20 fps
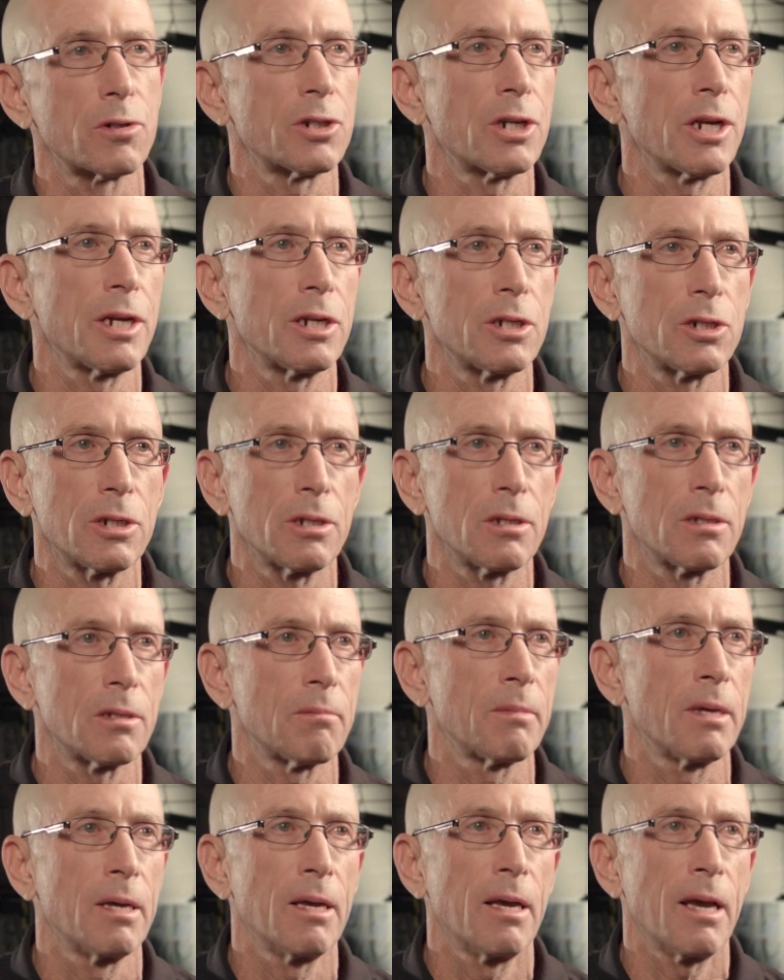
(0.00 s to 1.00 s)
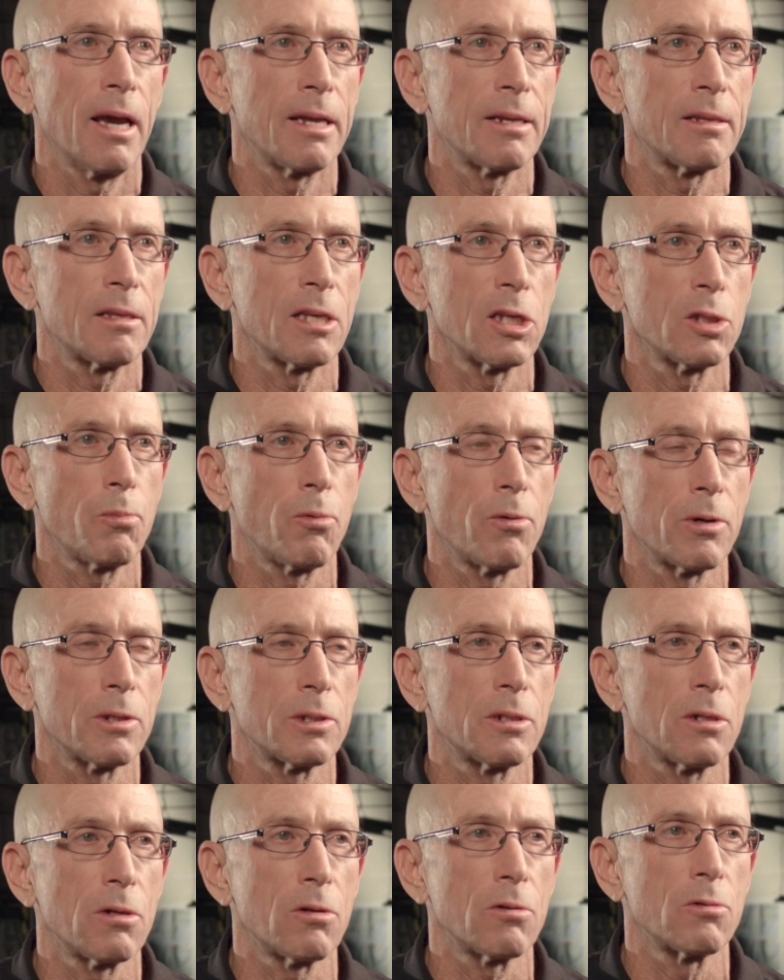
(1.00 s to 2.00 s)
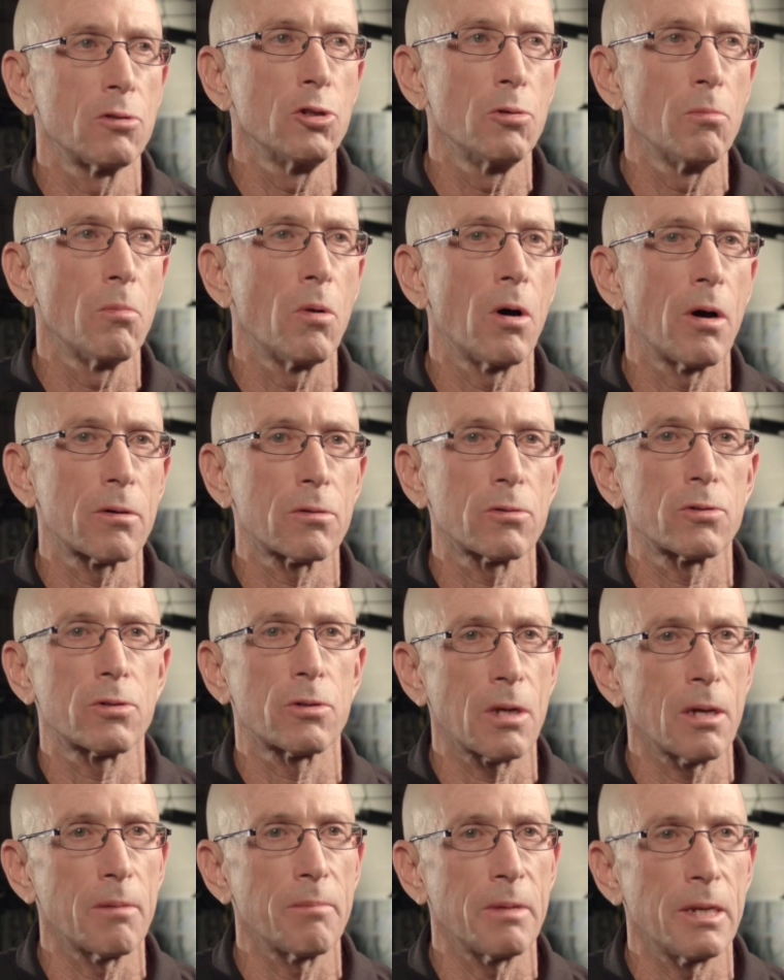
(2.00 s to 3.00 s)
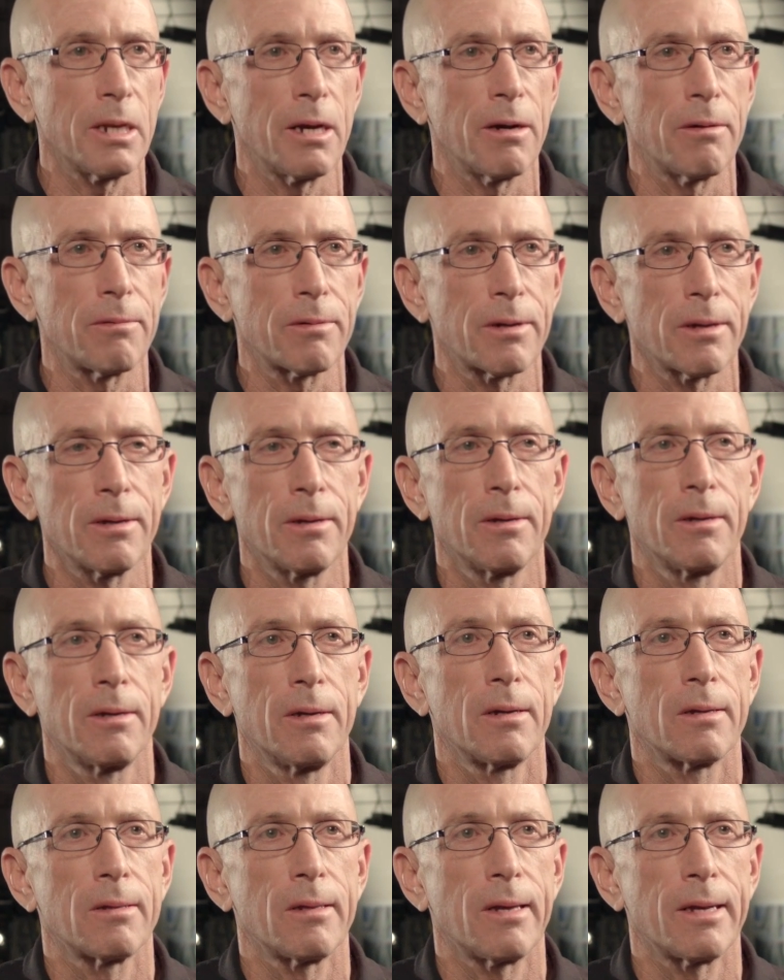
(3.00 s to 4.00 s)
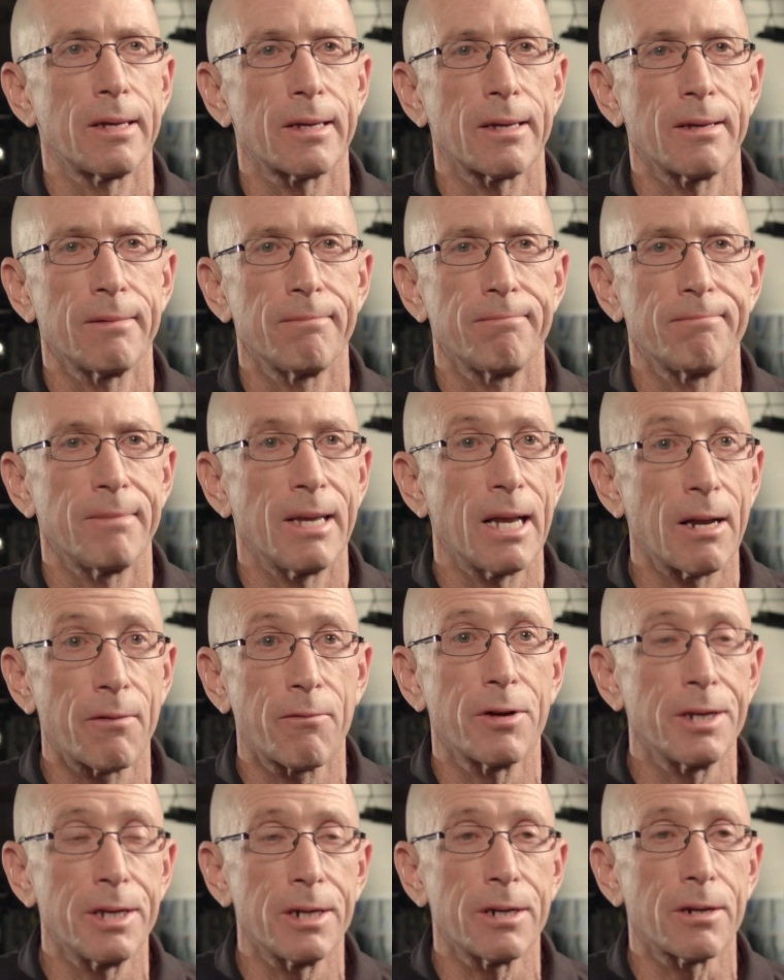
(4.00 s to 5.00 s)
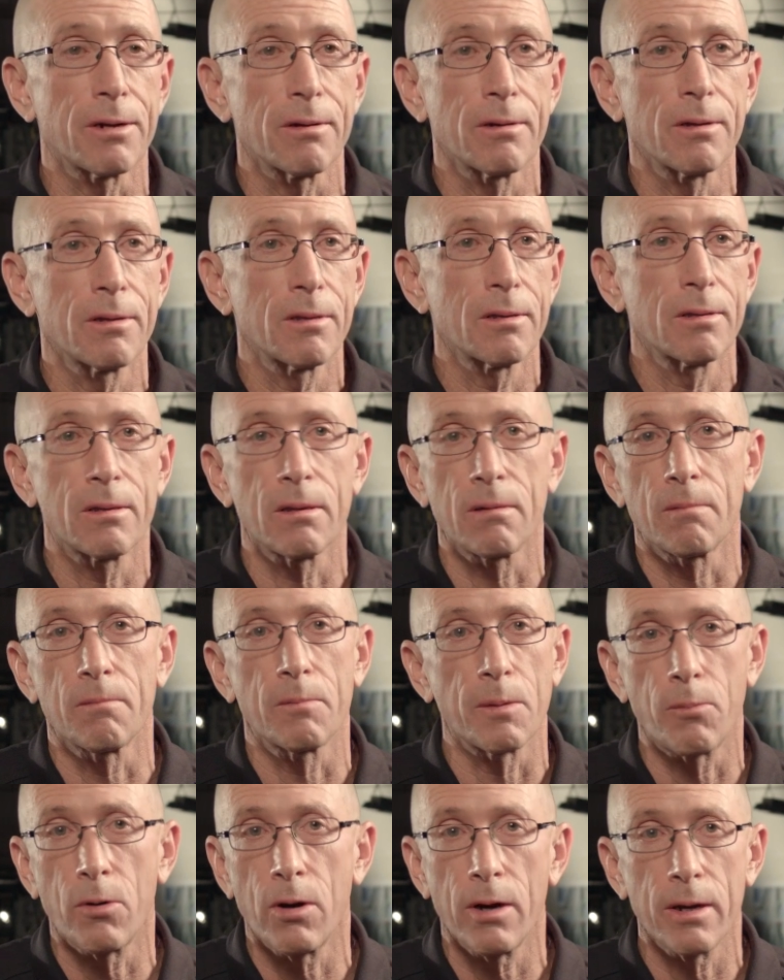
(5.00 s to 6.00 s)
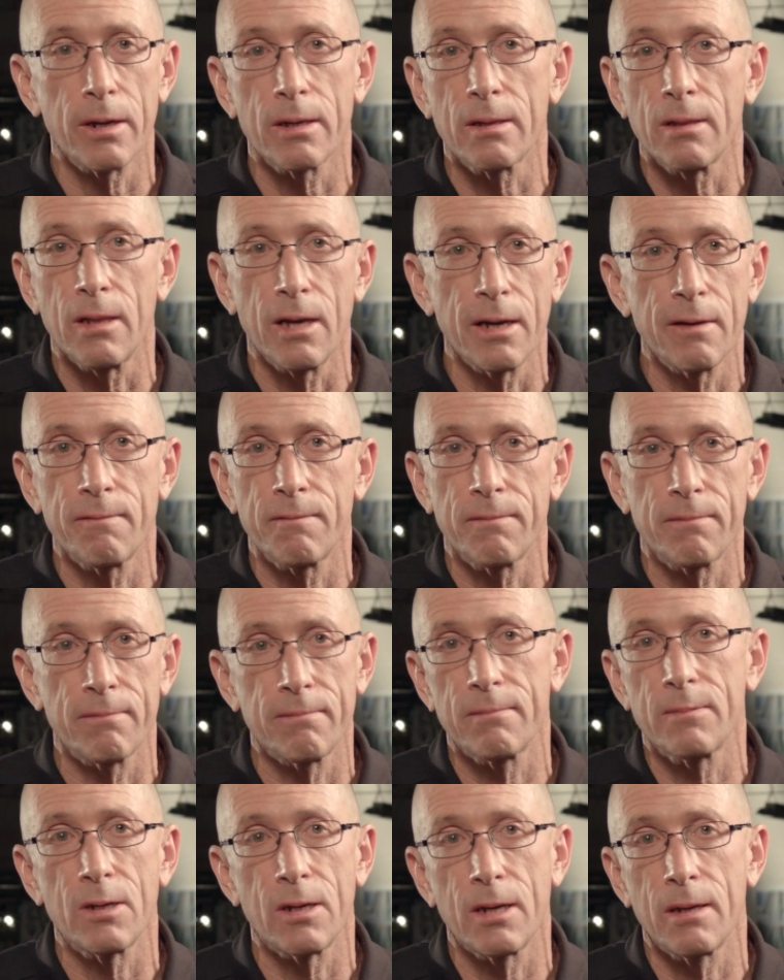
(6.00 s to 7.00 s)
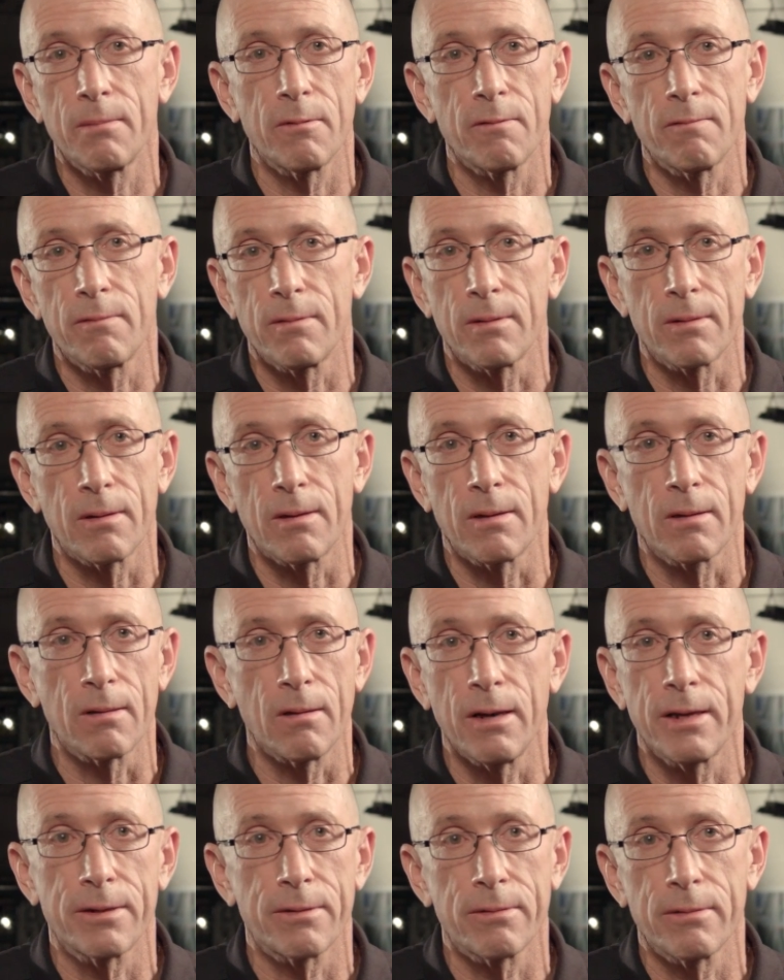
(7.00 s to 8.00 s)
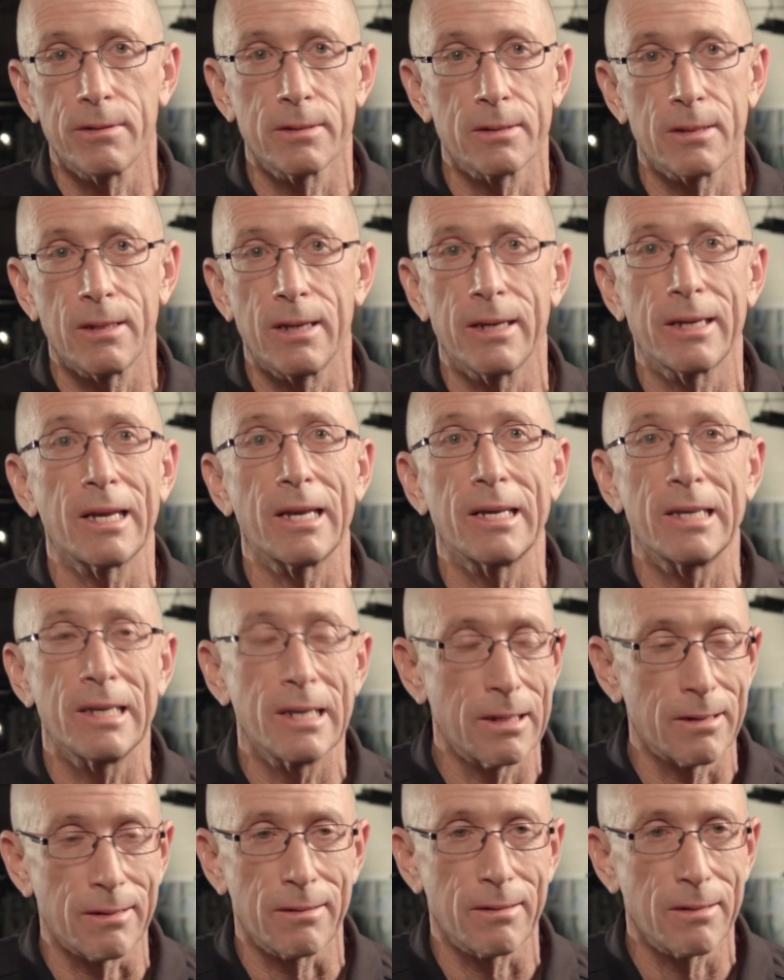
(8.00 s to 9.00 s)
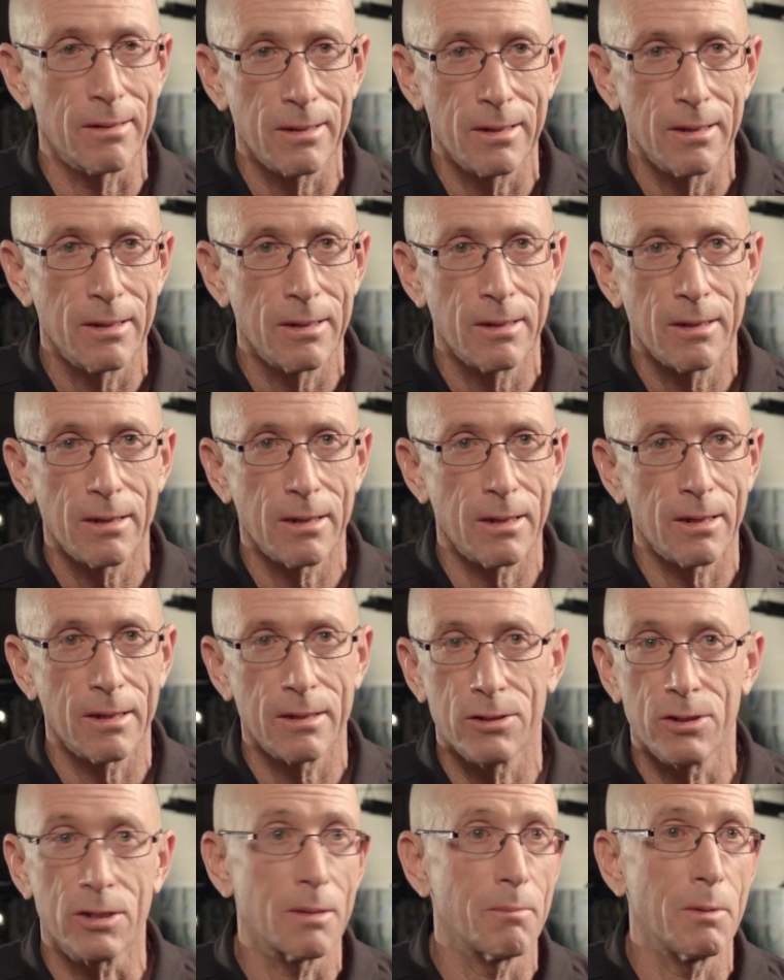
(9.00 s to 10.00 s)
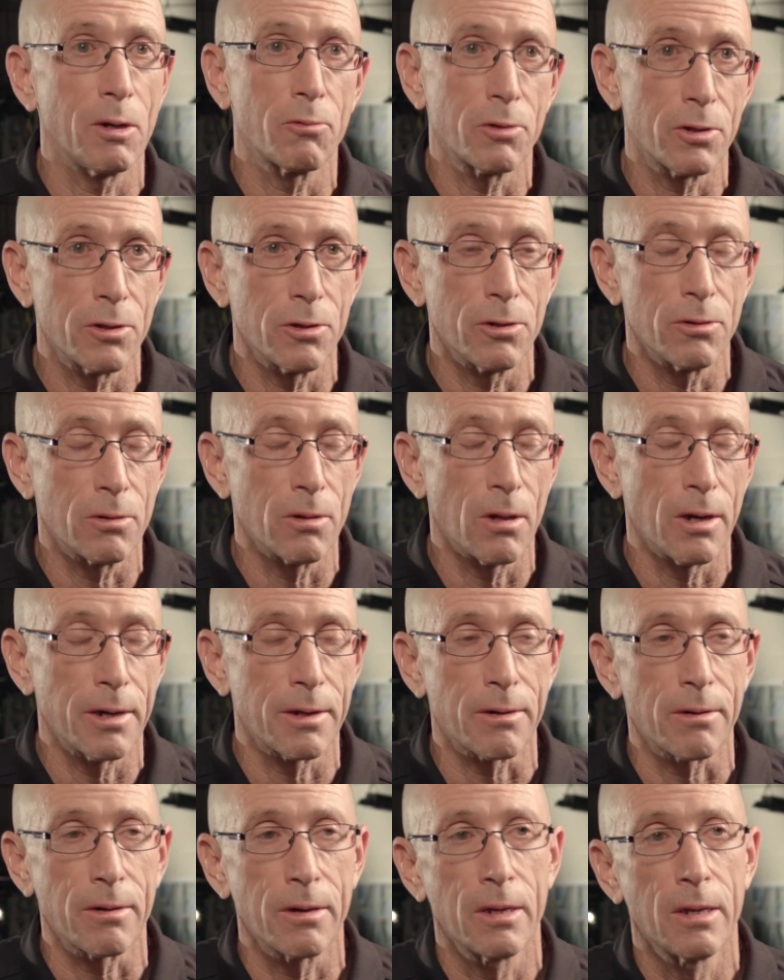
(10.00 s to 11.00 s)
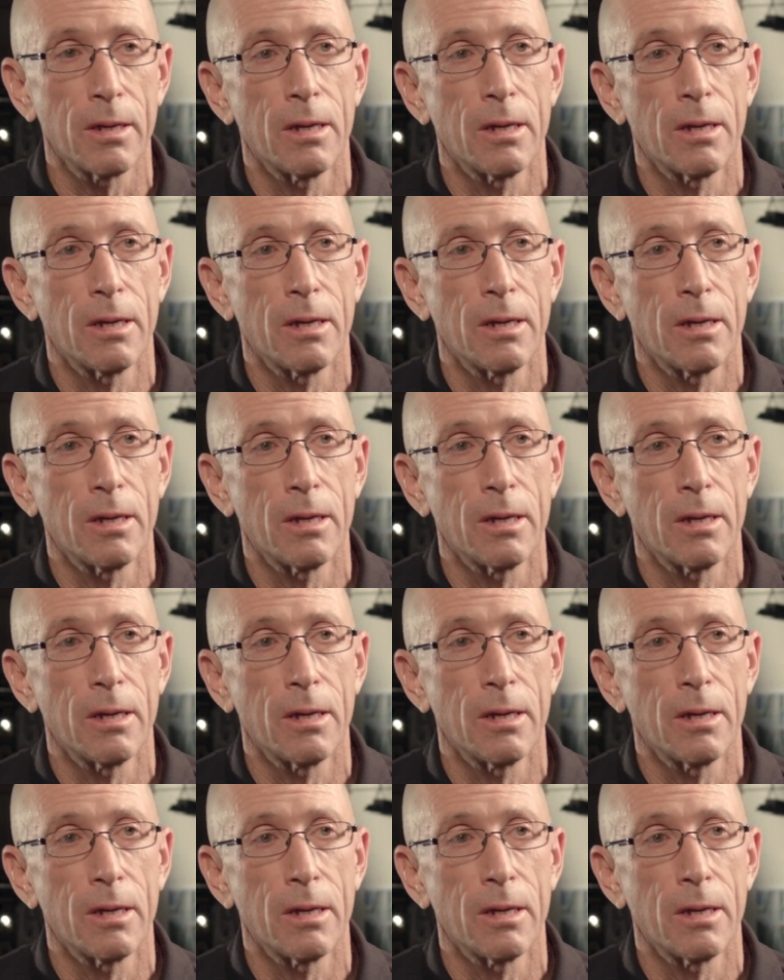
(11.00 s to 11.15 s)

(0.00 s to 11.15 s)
we're changing them, and at this point still, new models are coming out like every year. The, the product lifetime of a, a glider is like a year, and you come out with a new glider.